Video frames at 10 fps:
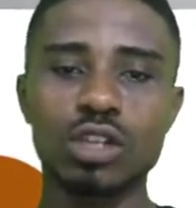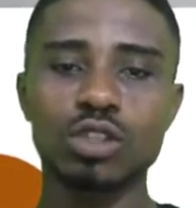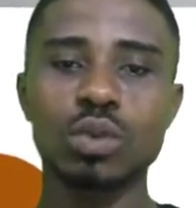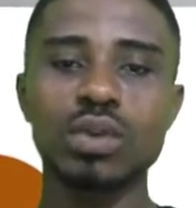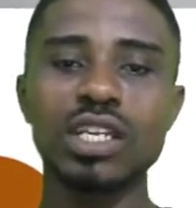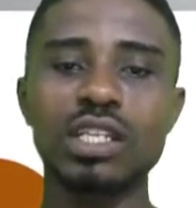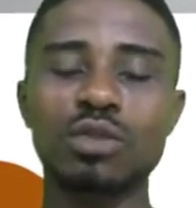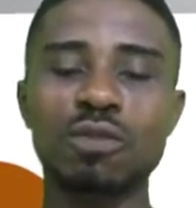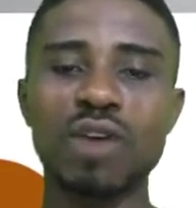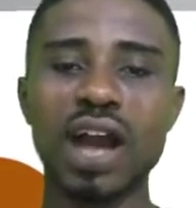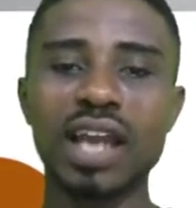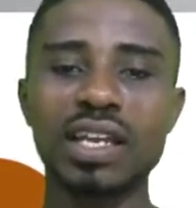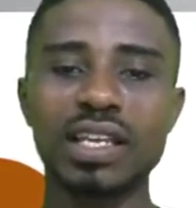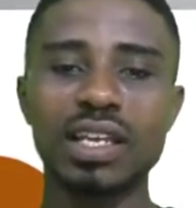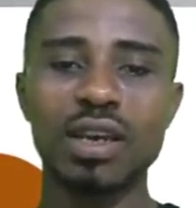So we need to
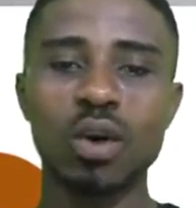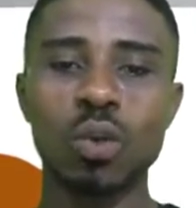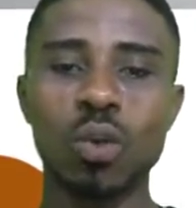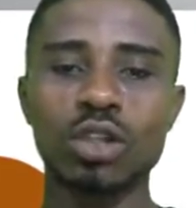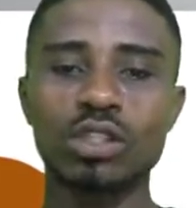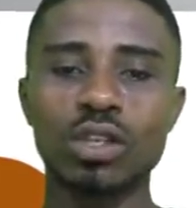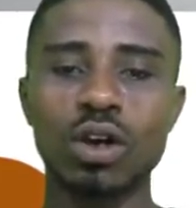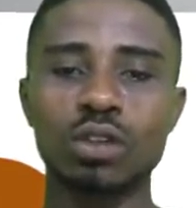find what